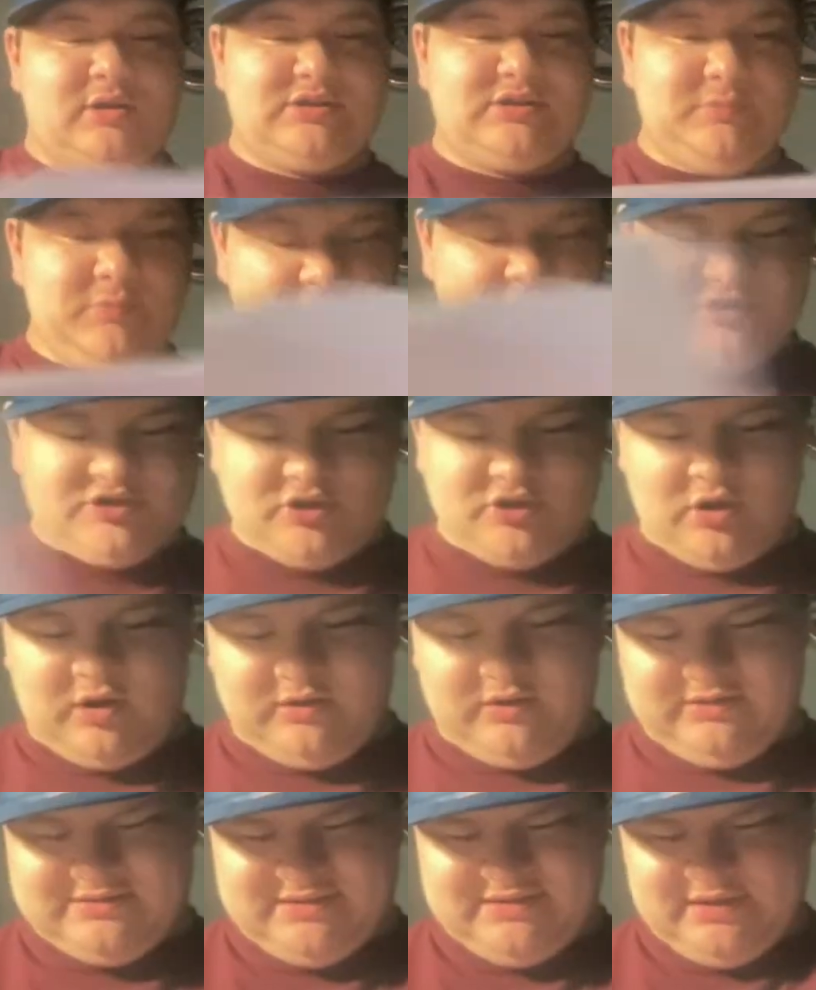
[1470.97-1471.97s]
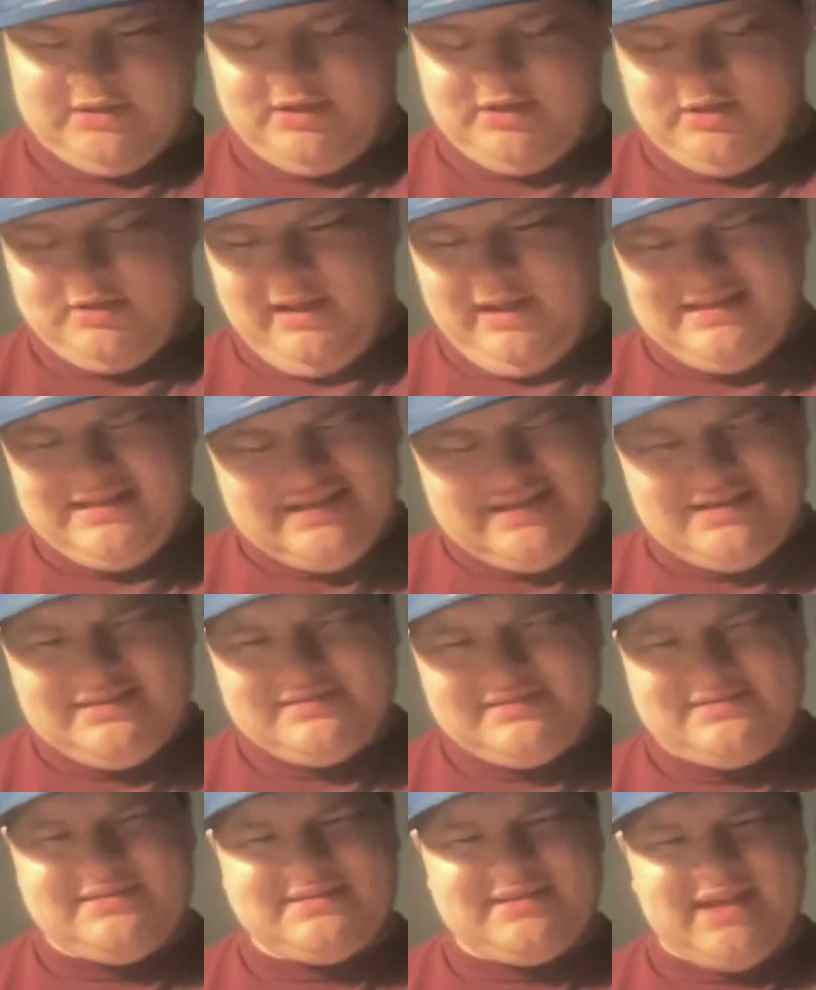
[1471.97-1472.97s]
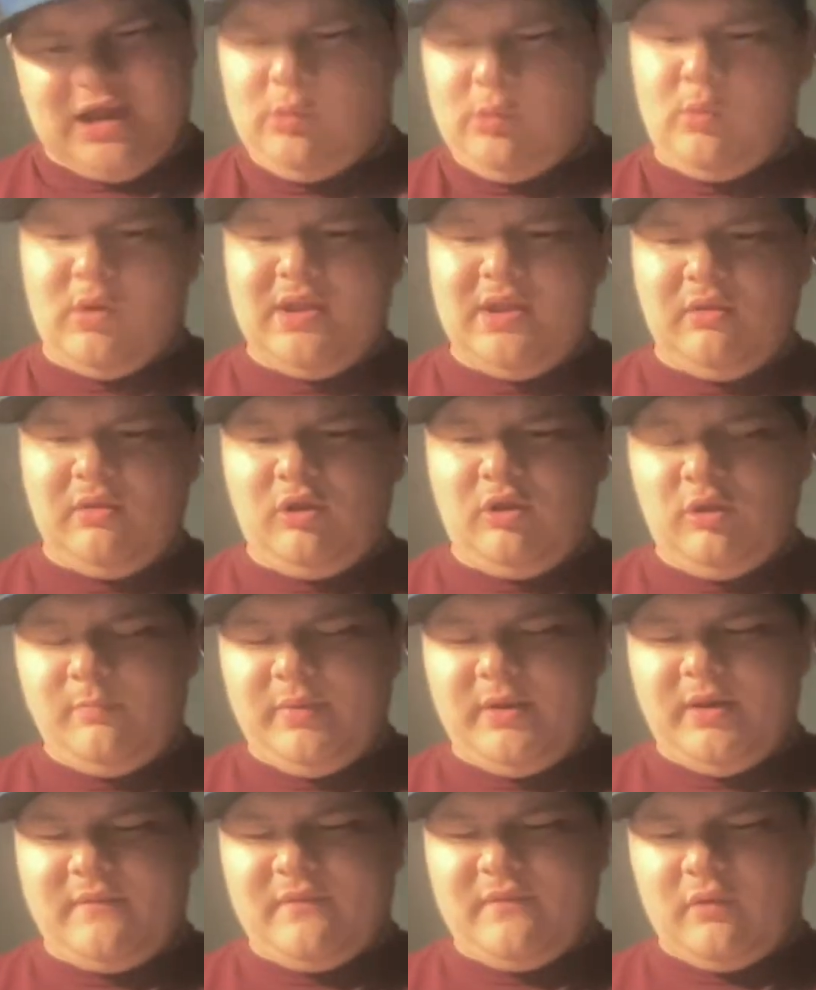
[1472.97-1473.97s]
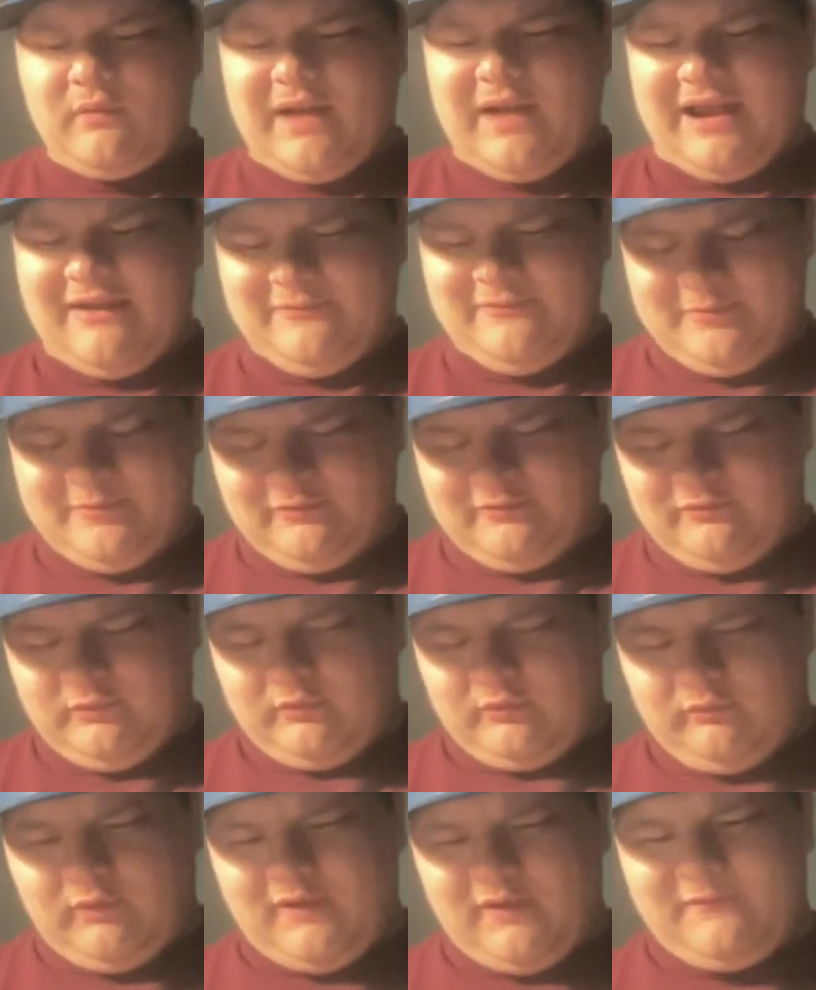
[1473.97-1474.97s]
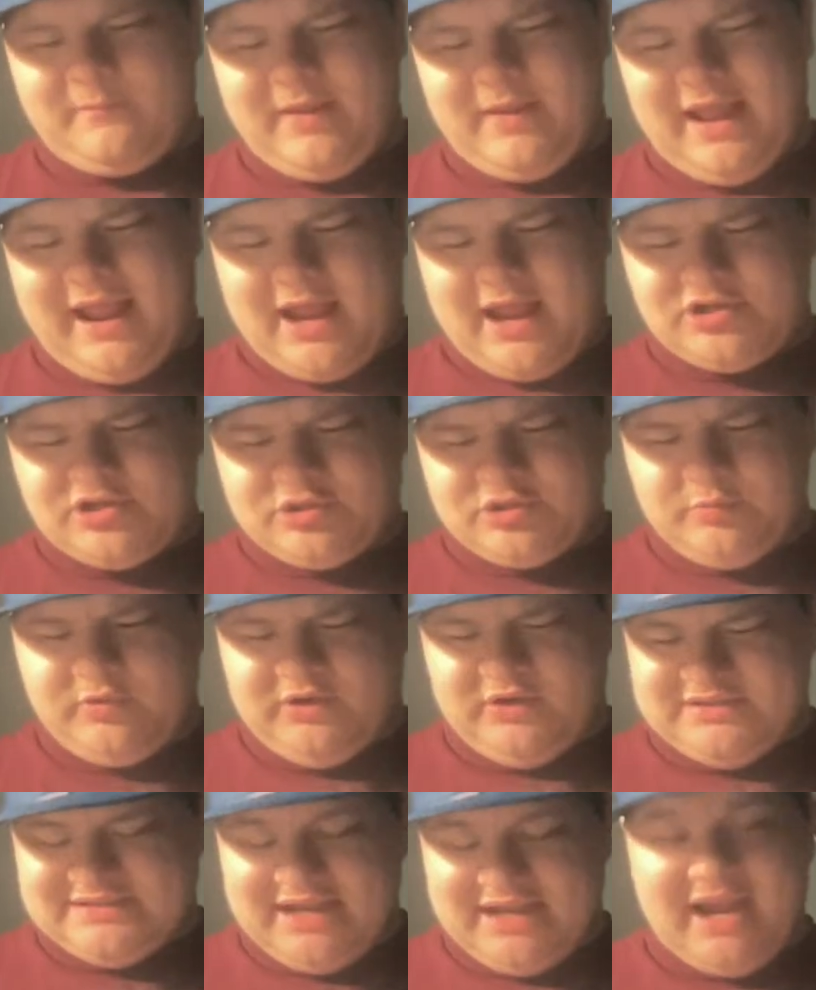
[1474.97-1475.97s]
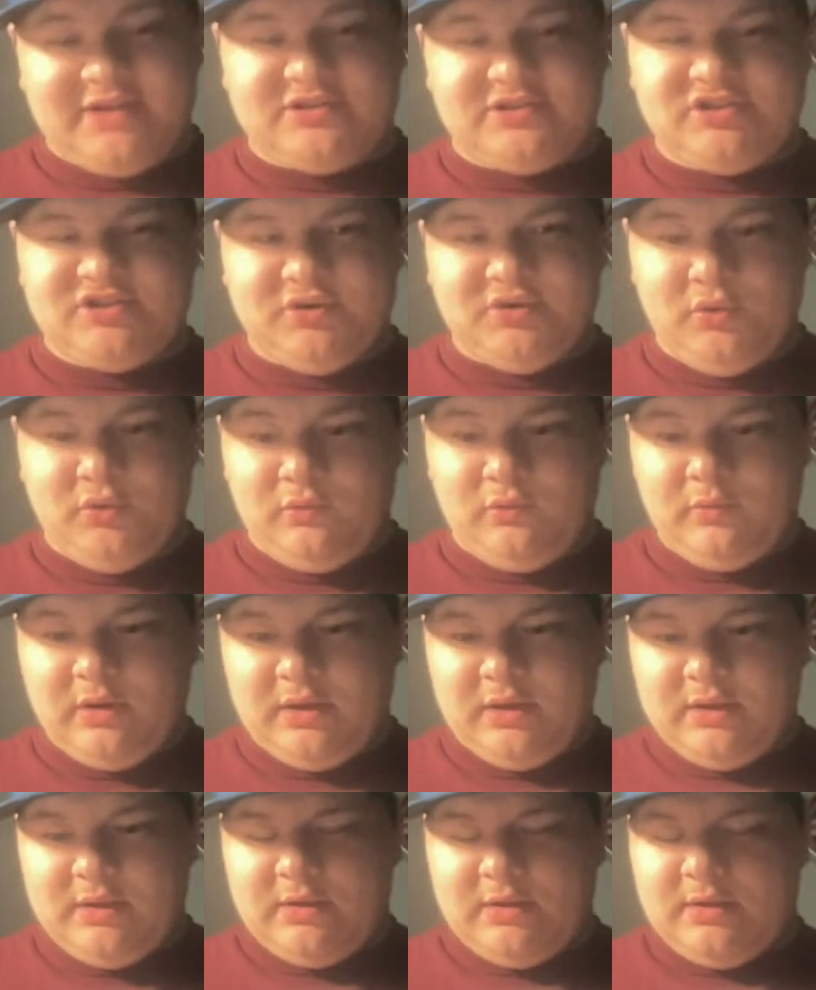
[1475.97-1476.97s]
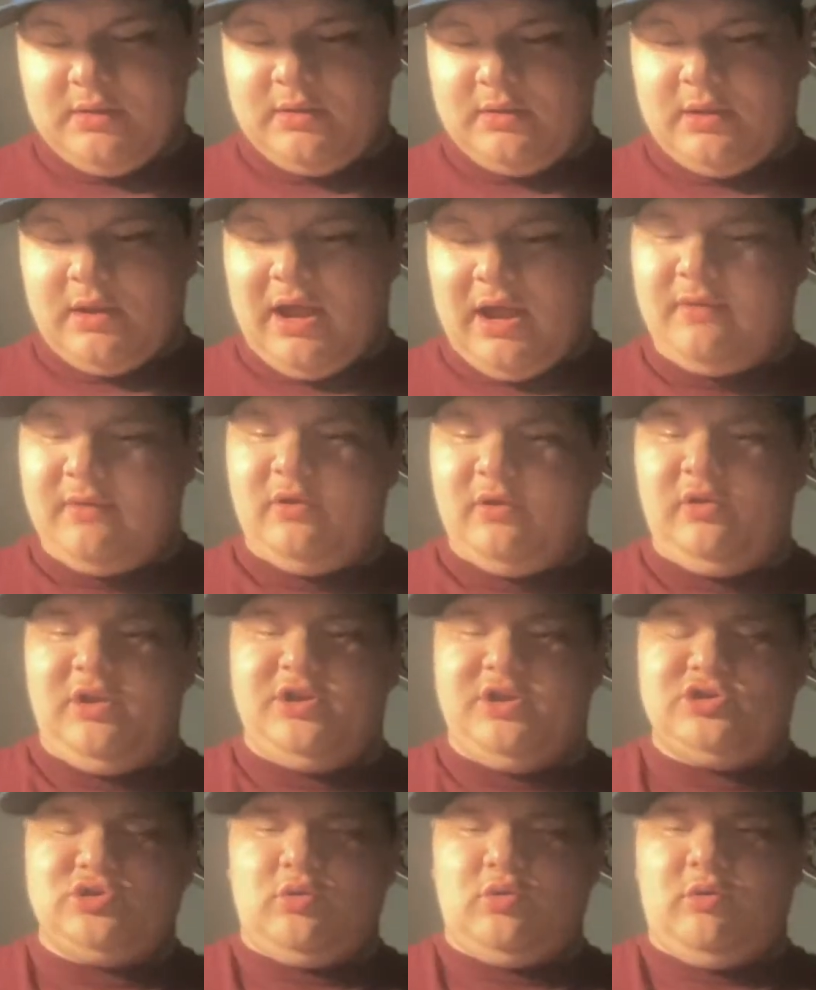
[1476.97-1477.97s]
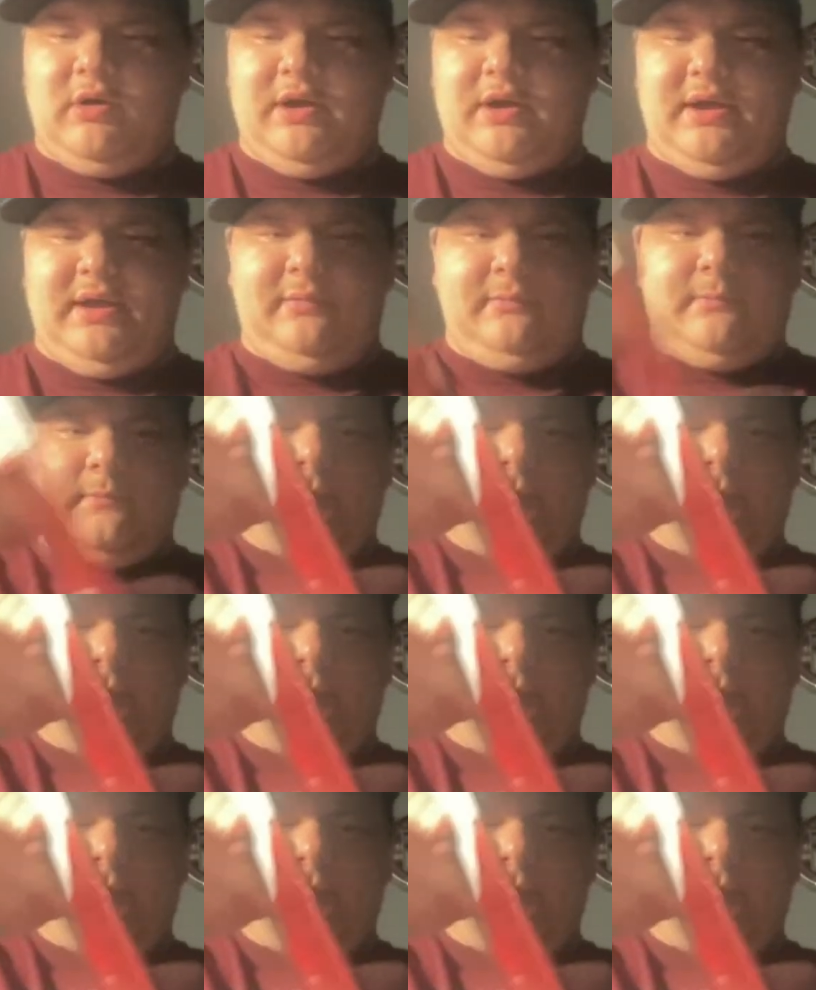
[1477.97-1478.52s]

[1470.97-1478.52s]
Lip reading: Some great songs. I'd say side one a little bit of a rough patch, but side two I really enjoy.